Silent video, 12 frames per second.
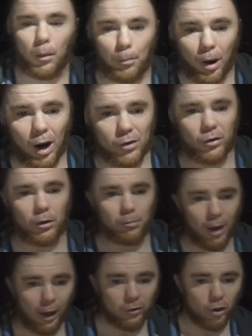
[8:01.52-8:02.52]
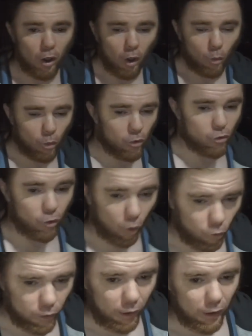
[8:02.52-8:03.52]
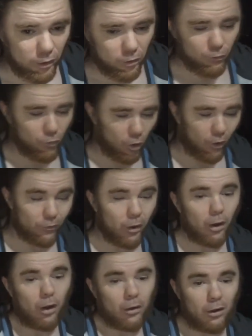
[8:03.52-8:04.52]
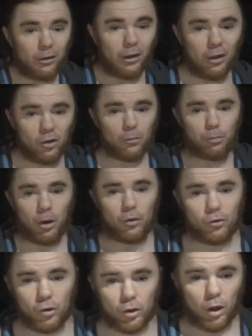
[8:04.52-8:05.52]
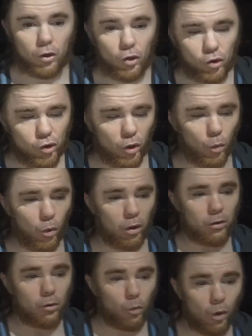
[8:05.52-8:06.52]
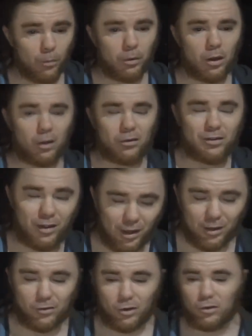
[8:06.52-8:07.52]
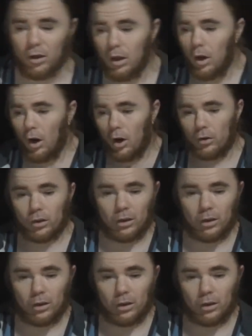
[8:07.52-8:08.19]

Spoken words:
a boxing match where there's no kicks involved, the Diaz brothers are usually the ones to win, because Diaz's are the